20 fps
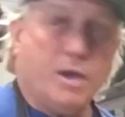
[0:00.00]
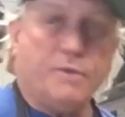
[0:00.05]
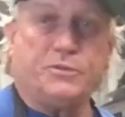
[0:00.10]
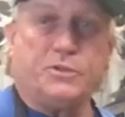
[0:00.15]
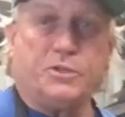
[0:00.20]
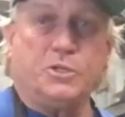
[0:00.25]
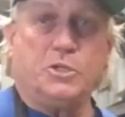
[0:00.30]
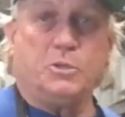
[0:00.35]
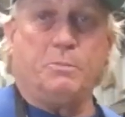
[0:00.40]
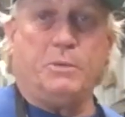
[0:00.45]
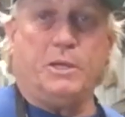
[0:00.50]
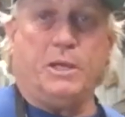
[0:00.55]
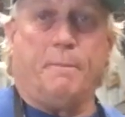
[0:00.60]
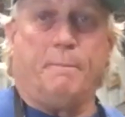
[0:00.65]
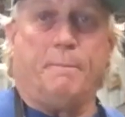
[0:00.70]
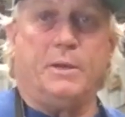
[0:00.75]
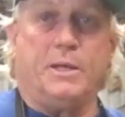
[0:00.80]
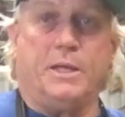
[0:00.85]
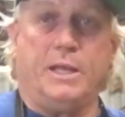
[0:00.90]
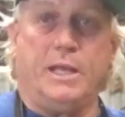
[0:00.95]
a little bit,
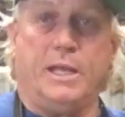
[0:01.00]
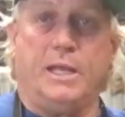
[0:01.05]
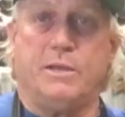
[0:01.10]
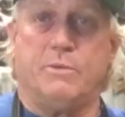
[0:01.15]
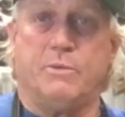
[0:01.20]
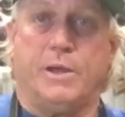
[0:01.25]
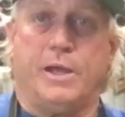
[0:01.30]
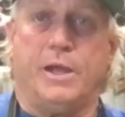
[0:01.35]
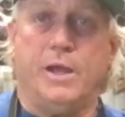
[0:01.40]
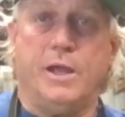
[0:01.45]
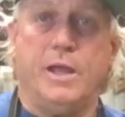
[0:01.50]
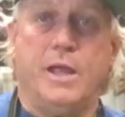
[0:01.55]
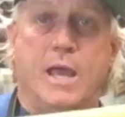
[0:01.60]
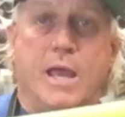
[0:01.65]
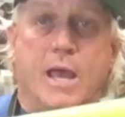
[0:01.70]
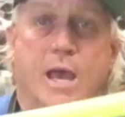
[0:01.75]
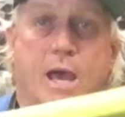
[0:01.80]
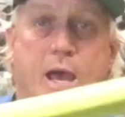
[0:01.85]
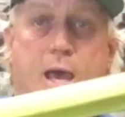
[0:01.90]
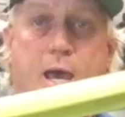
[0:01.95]
but anyway,
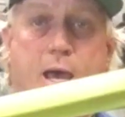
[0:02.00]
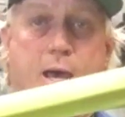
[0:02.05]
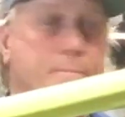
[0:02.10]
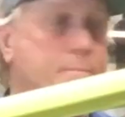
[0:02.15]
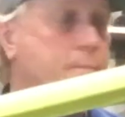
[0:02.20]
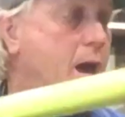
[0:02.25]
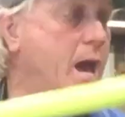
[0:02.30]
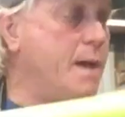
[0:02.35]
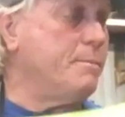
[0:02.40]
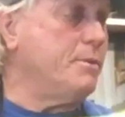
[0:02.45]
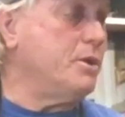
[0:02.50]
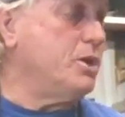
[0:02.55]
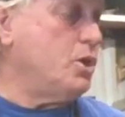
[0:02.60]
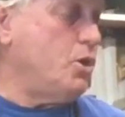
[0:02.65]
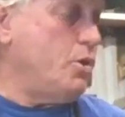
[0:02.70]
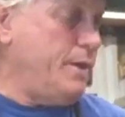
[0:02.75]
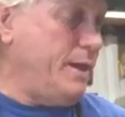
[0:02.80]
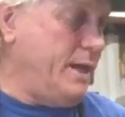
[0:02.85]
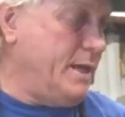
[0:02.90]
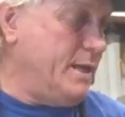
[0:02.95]
I'm going to go
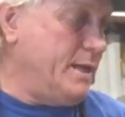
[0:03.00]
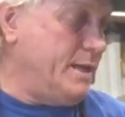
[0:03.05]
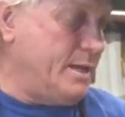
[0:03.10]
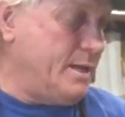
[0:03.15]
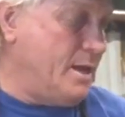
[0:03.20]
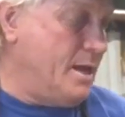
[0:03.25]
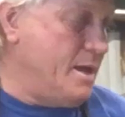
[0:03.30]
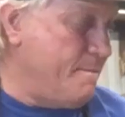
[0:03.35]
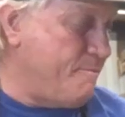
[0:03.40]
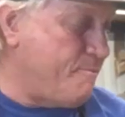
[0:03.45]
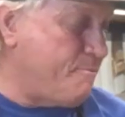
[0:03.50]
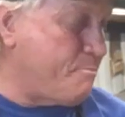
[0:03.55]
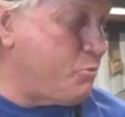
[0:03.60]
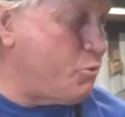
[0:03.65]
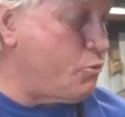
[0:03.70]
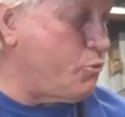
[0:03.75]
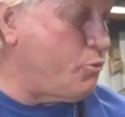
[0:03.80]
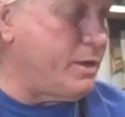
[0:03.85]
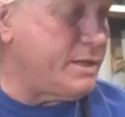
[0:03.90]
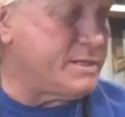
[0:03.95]
ahead and
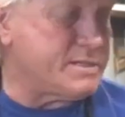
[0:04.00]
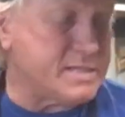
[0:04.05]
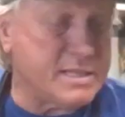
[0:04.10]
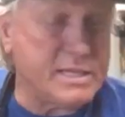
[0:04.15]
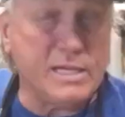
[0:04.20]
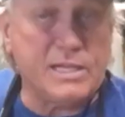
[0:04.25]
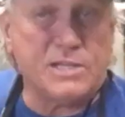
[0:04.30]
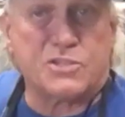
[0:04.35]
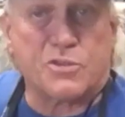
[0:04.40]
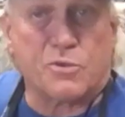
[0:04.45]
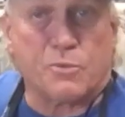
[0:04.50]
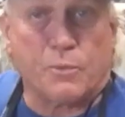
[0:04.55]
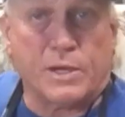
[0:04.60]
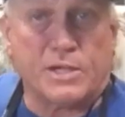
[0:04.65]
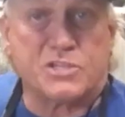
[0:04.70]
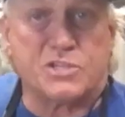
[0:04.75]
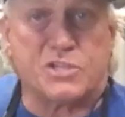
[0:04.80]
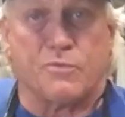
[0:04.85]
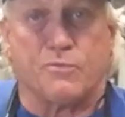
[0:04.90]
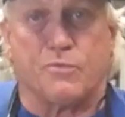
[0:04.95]
press these the
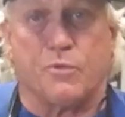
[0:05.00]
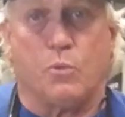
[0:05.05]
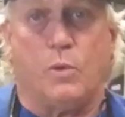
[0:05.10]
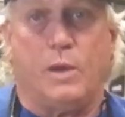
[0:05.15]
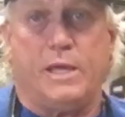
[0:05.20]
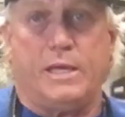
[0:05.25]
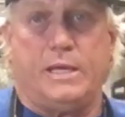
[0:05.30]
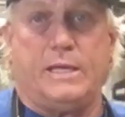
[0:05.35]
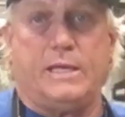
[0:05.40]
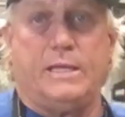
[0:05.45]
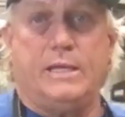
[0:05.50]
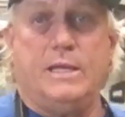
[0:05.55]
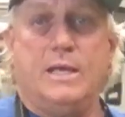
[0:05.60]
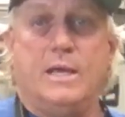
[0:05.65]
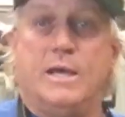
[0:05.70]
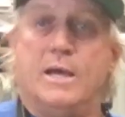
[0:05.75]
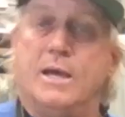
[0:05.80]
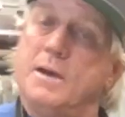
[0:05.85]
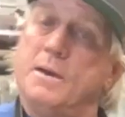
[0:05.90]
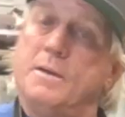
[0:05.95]
rest of the way in.
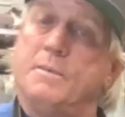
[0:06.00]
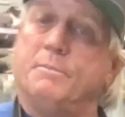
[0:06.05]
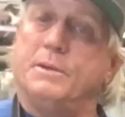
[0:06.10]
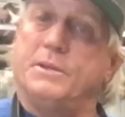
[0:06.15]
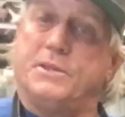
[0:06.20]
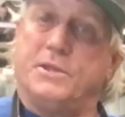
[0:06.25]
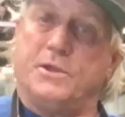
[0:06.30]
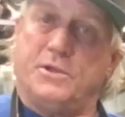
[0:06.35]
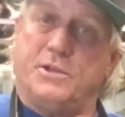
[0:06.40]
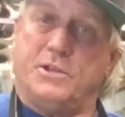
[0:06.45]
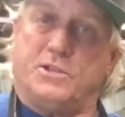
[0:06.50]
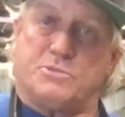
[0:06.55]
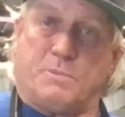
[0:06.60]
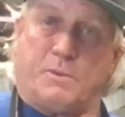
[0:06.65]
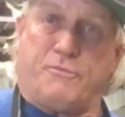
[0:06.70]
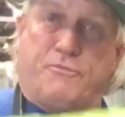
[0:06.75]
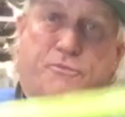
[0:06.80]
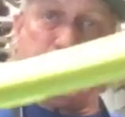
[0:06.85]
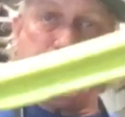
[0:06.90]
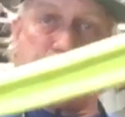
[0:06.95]
But there it is, my
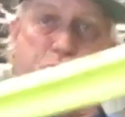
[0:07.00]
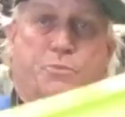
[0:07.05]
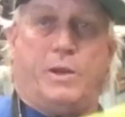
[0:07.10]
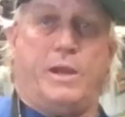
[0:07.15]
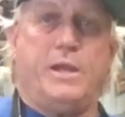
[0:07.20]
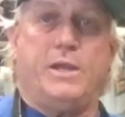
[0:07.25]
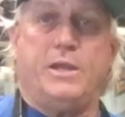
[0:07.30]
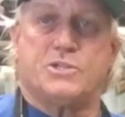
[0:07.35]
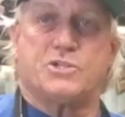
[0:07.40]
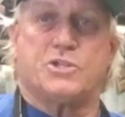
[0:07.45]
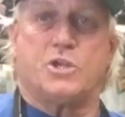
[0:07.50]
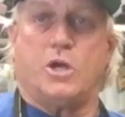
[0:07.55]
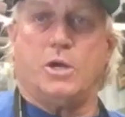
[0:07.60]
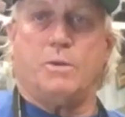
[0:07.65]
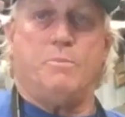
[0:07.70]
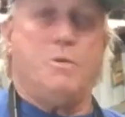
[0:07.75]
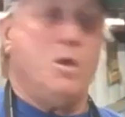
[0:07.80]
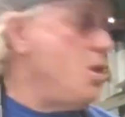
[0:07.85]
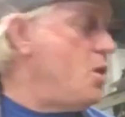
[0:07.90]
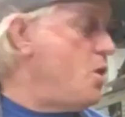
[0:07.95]
first radius
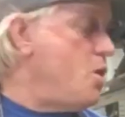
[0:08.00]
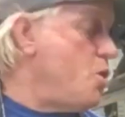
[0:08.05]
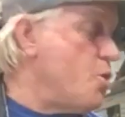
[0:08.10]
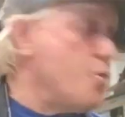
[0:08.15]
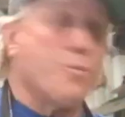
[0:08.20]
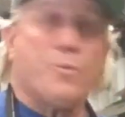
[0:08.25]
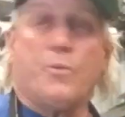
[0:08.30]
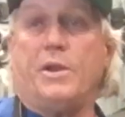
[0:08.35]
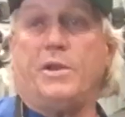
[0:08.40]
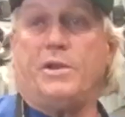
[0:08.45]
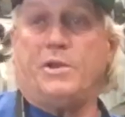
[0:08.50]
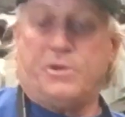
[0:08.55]
arm ready to